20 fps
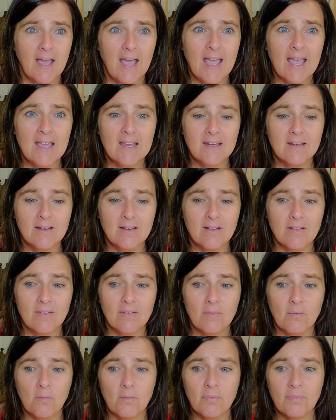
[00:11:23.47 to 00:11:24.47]
and
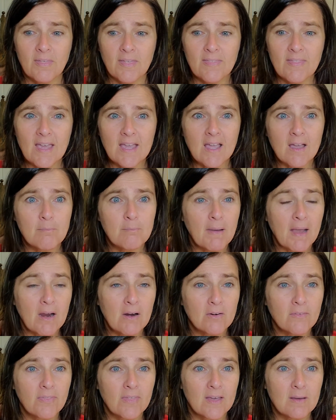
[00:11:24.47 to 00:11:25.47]
then they
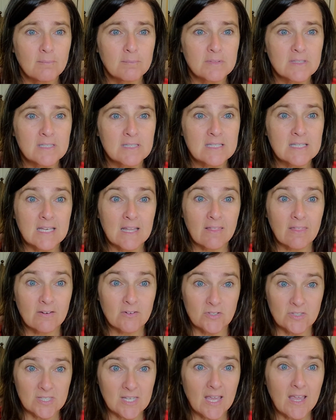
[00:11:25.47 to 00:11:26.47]
compared them to
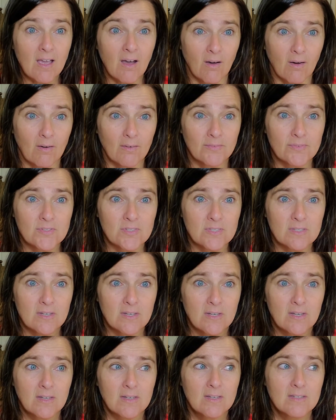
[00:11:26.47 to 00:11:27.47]
themselves
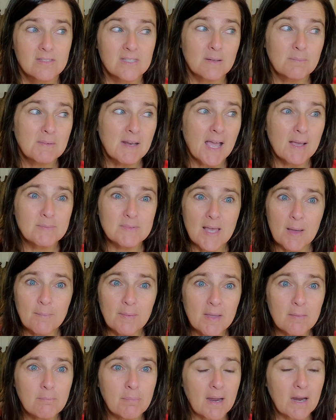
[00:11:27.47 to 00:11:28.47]
sometimes
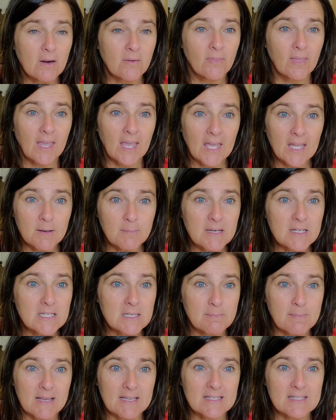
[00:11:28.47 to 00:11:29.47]
i'm comparing the enemy
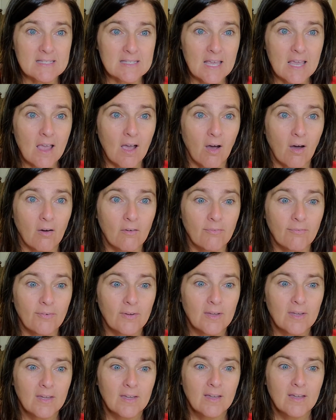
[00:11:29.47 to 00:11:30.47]
to myself
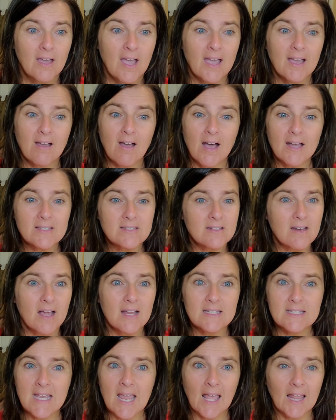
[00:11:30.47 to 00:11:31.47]
and god's
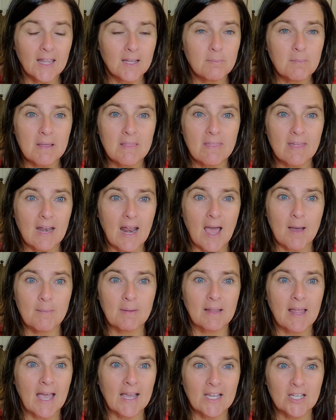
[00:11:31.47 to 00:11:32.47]
not telling me that i'm
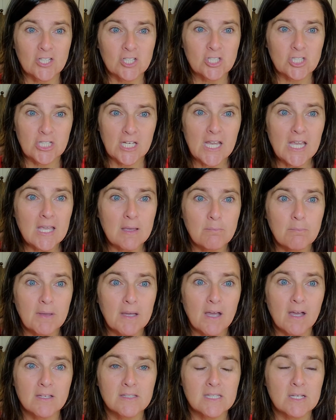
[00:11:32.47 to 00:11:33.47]
like a sheep
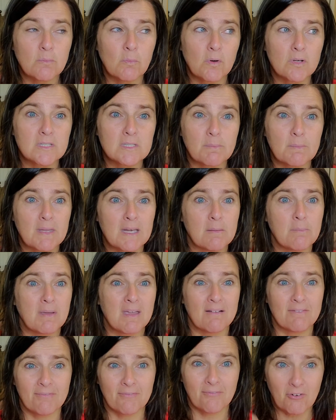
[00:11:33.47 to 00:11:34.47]
because he wants me to
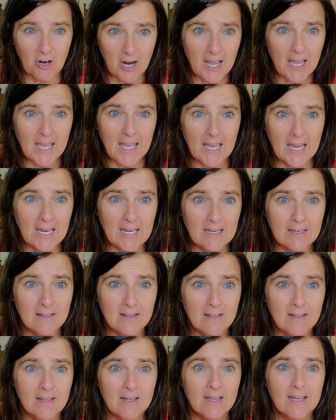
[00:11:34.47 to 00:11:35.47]
be afraid
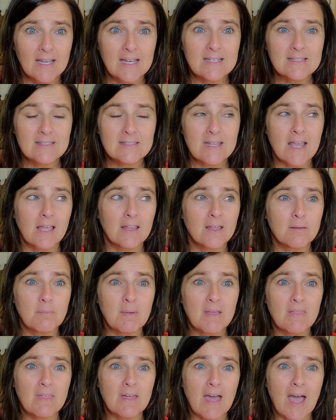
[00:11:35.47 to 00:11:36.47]
he's telling
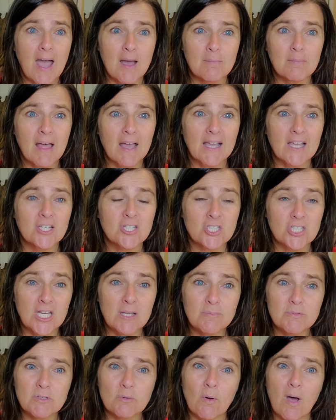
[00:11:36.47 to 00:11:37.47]
me that i'm like a
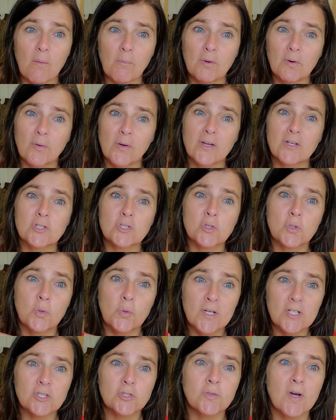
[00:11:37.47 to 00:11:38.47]
sheep so i will get,
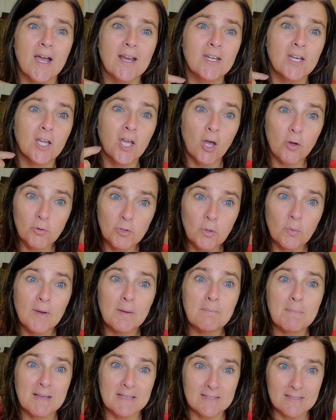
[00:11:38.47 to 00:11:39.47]
quit trying to go do
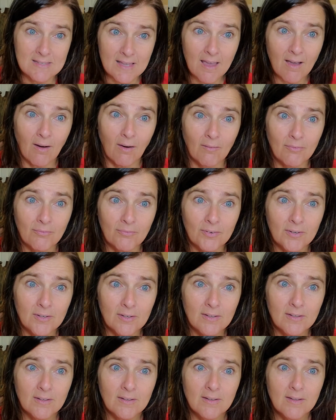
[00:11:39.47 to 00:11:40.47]
it myself
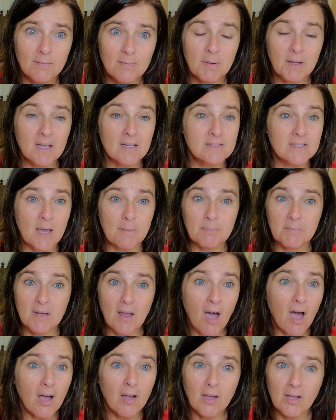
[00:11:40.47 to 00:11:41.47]
because i'm
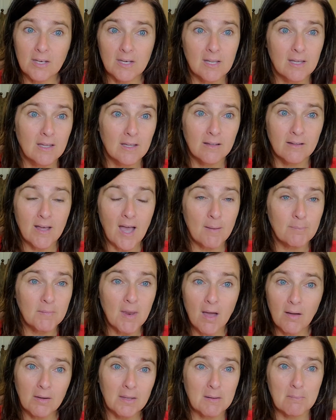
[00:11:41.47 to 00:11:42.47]
not gonna i'm
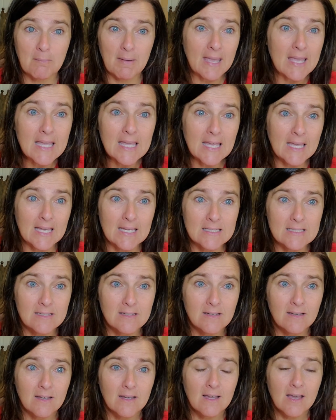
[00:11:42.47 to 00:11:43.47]
not gonna make it
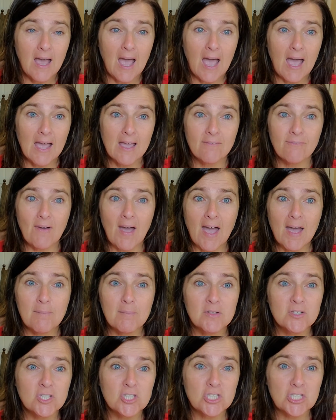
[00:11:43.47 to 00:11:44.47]
if
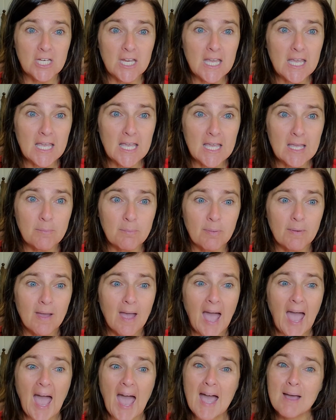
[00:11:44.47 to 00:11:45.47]
I'm a sheep,
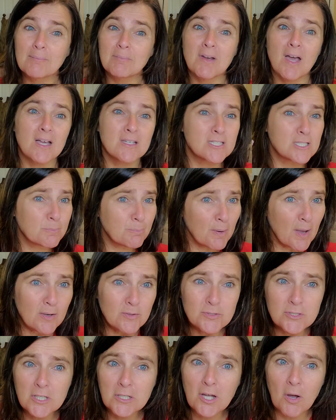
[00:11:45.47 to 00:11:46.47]
I'm not
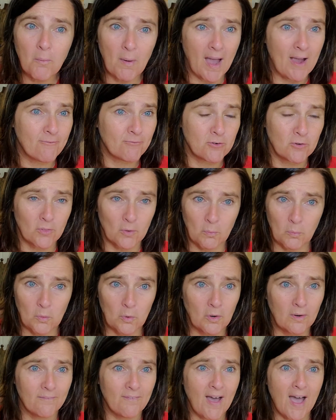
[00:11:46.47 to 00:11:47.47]
supposed to go after the
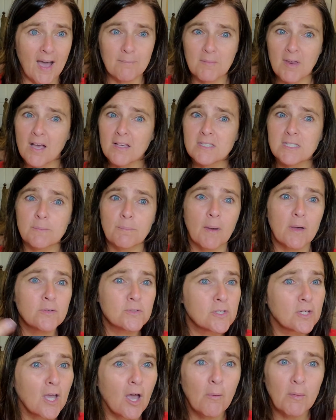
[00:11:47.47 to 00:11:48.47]
wolf. I'm not
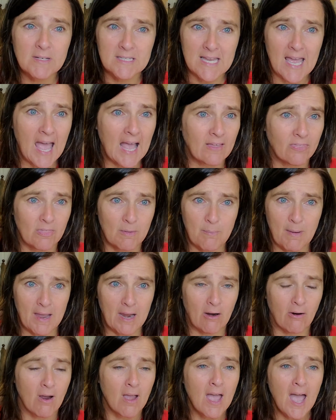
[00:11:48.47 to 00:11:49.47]
supposed to go attack the
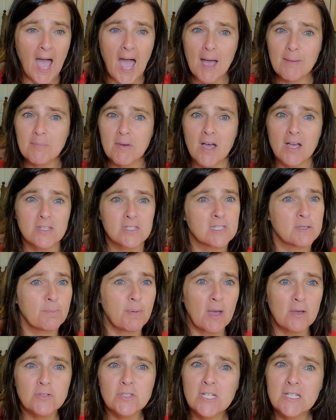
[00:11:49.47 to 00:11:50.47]
bear. I'm not
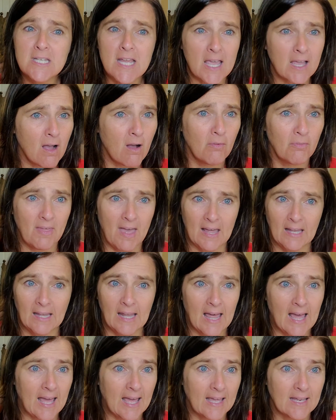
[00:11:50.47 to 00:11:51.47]
supposed to take on that
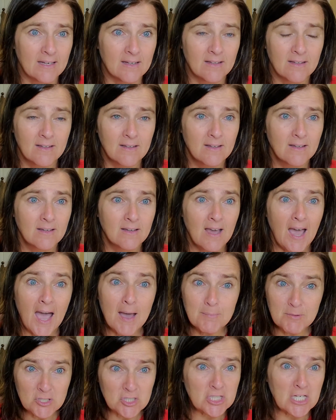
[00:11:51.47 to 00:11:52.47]
lion.
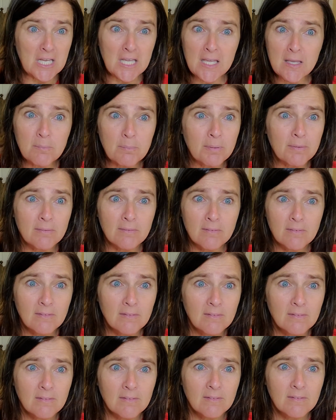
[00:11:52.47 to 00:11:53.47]
I'm a sheep.
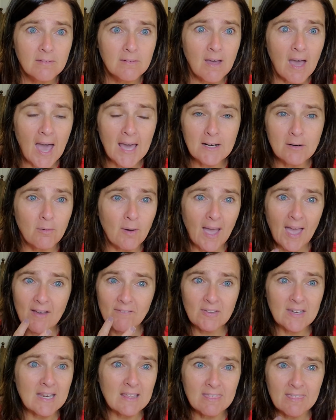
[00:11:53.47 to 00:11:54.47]
I
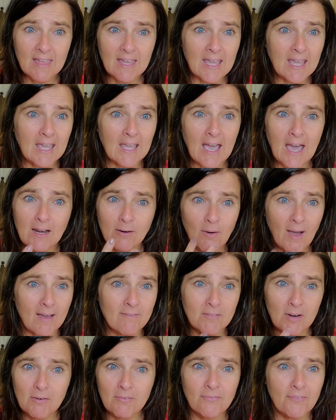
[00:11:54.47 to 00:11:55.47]
don't have anything.
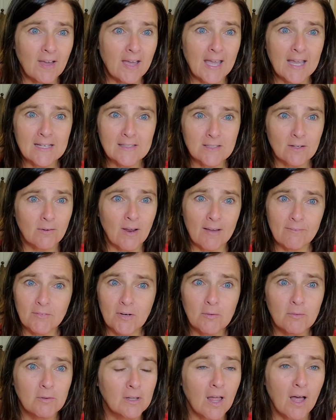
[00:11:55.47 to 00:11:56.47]

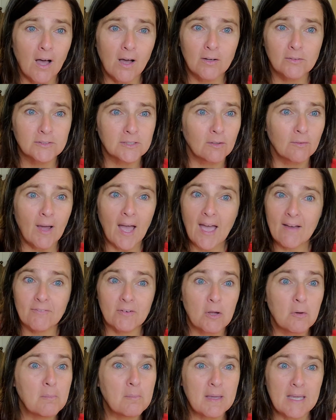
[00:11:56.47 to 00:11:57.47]
I don't have no fangs. I
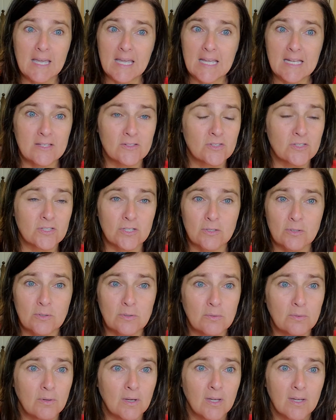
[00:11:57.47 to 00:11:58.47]
don't have no claws. I don't have no means
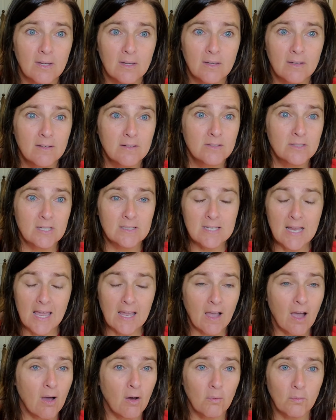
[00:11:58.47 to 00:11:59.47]
to to
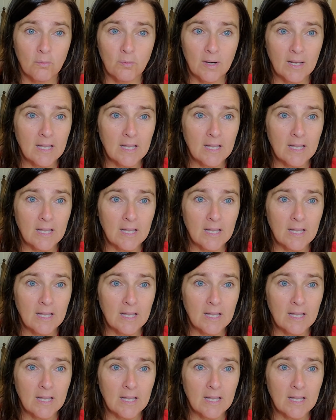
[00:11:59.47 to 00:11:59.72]
take on